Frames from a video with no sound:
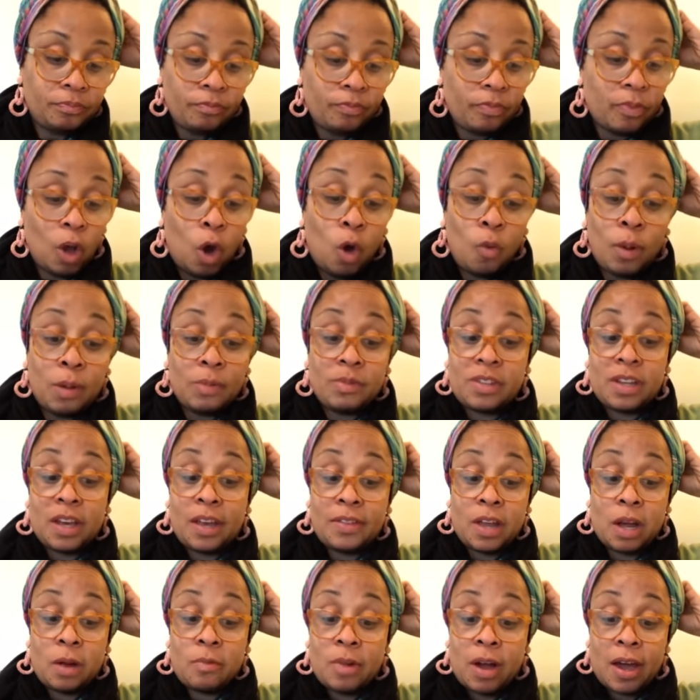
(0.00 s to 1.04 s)
hope I'm saying
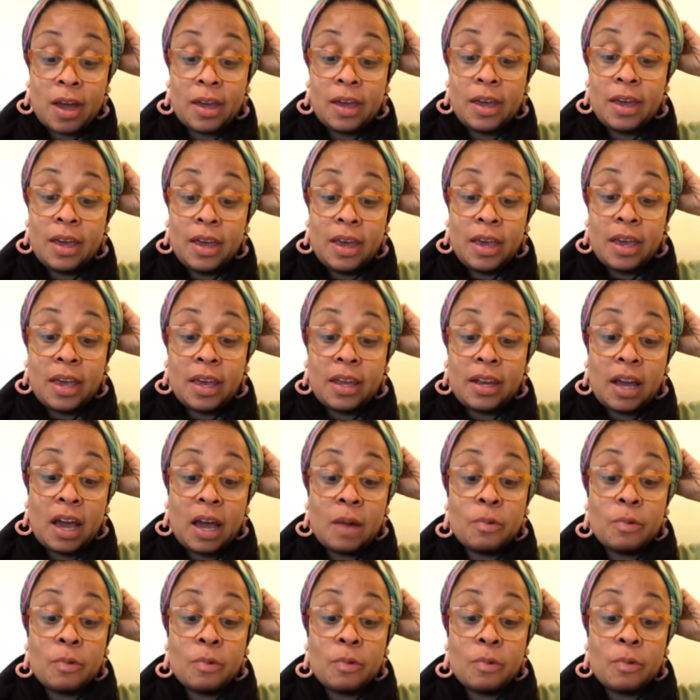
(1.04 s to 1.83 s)
that right, and I